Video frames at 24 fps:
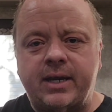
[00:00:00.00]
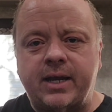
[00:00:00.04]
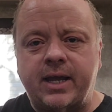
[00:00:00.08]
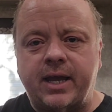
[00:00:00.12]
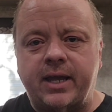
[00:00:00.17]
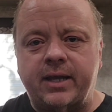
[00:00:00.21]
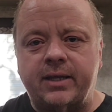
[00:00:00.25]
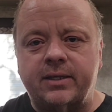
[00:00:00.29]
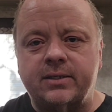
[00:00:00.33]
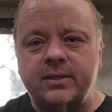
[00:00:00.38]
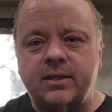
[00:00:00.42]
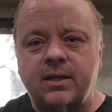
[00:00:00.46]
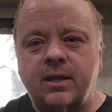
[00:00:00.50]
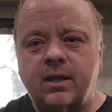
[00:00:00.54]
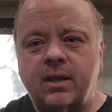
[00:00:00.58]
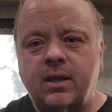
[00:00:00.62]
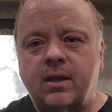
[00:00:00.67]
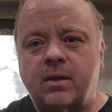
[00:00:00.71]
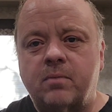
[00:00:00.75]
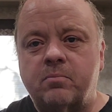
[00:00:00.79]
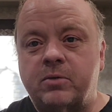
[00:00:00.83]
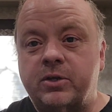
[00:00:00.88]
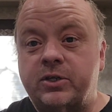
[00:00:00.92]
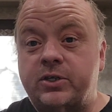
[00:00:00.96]
days.
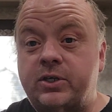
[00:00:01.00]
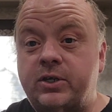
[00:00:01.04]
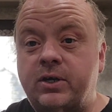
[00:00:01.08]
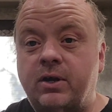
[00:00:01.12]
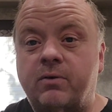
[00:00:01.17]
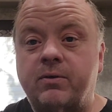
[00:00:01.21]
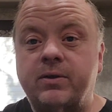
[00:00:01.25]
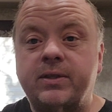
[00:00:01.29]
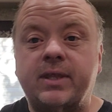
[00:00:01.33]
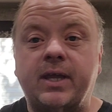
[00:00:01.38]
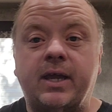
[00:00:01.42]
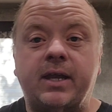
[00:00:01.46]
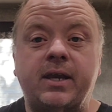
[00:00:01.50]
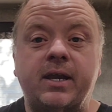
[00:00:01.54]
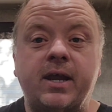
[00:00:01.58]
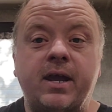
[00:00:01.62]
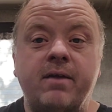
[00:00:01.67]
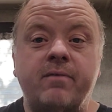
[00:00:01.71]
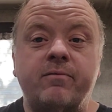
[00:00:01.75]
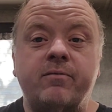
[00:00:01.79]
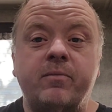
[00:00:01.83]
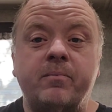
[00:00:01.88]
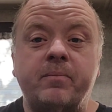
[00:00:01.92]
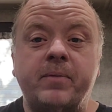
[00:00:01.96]
But you know what they
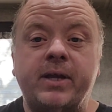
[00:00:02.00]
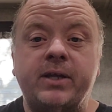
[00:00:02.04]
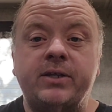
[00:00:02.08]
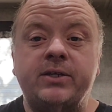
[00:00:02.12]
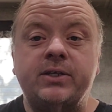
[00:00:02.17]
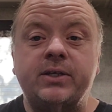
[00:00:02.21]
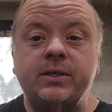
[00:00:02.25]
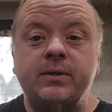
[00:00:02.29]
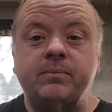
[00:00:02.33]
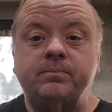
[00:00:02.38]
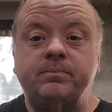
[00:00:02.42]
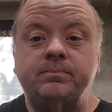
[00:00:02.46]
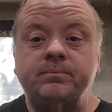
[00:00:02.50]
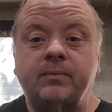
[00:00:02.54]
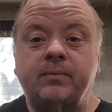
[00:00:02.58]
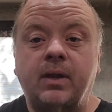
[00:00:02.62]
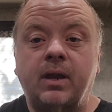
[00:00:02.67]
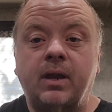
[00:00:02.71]
never mention?